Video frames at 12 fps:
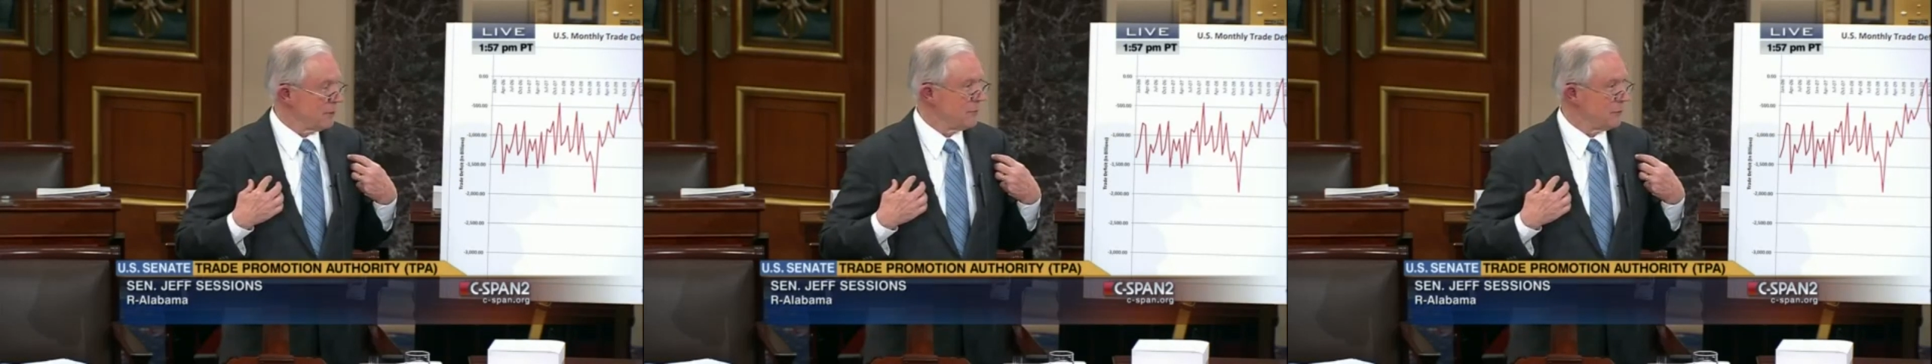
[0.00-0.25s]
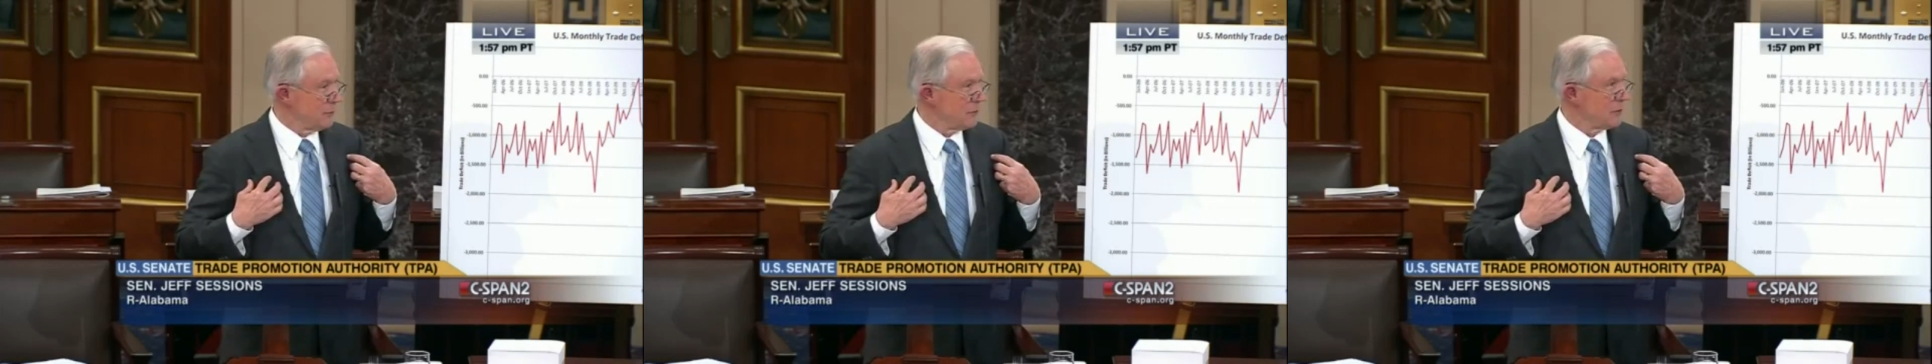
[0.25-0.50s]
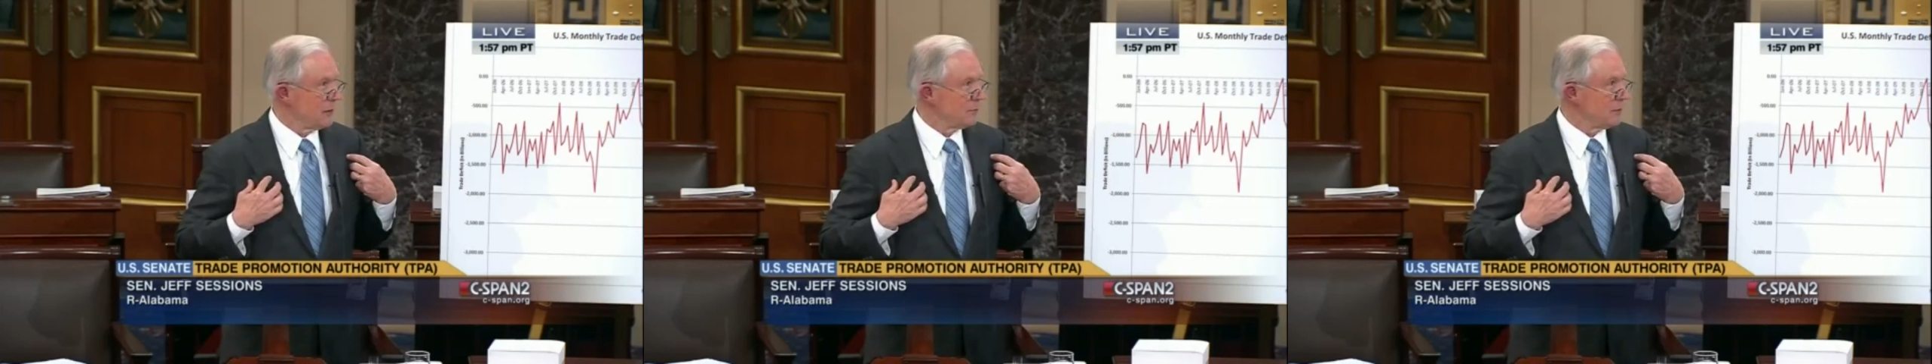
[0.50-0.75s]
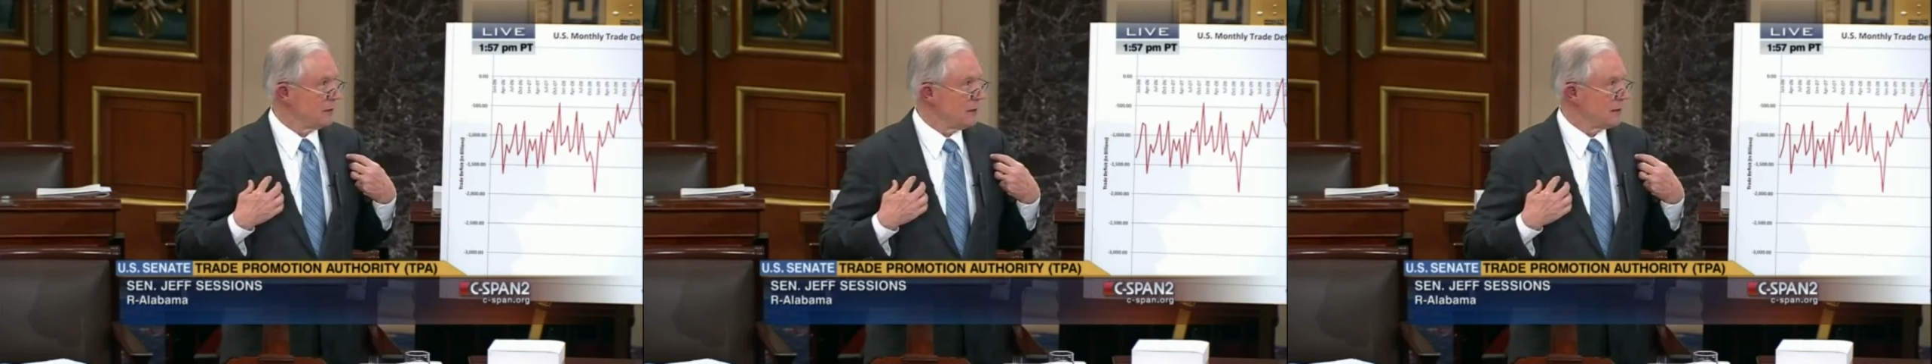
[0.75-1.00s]
of doing
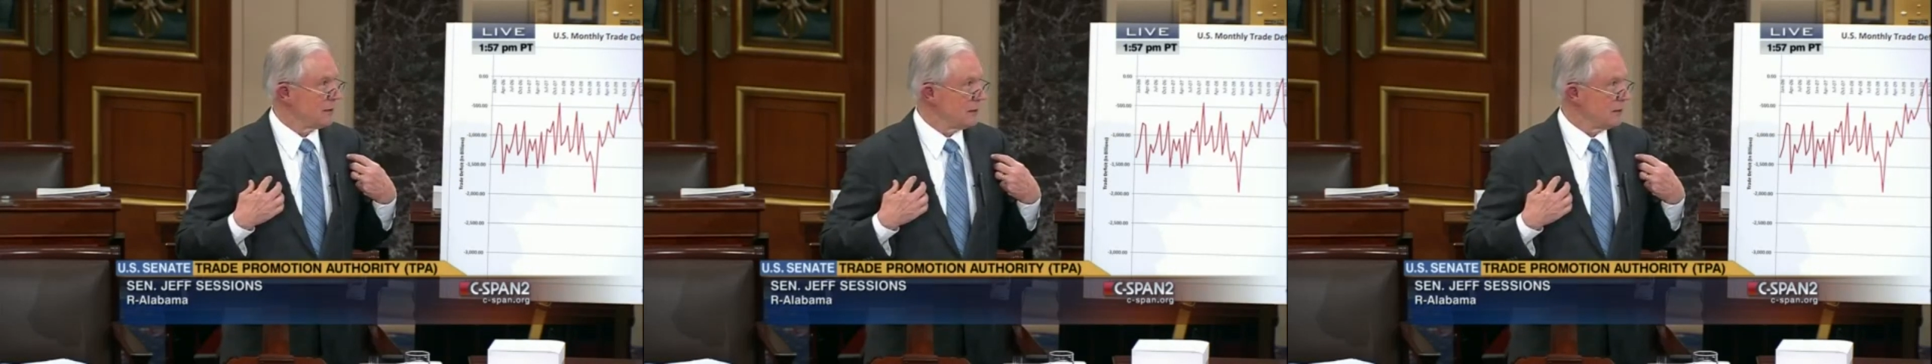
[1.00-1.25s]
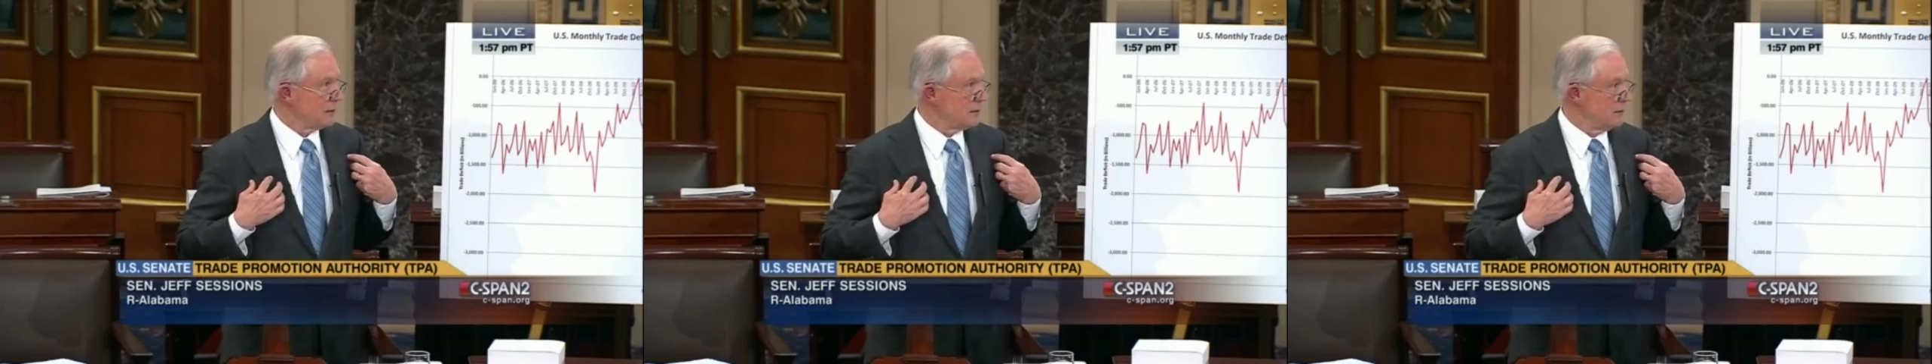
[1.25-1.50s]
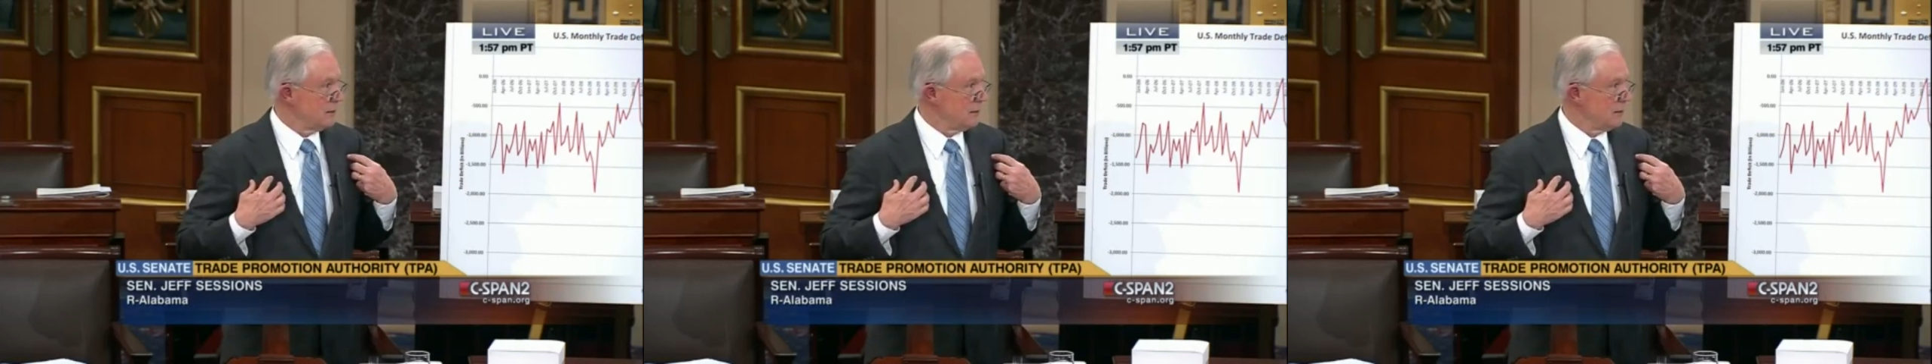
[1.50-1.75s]
something like that?